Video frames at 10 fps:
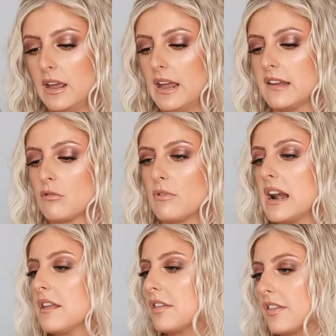It is a
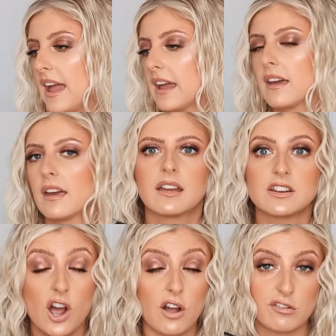really thick
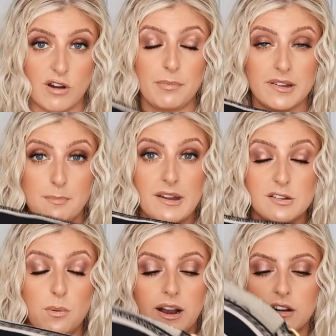guitar strap. That's the
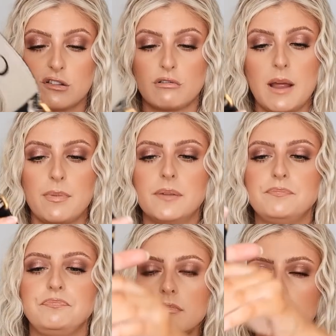best way I can describe it.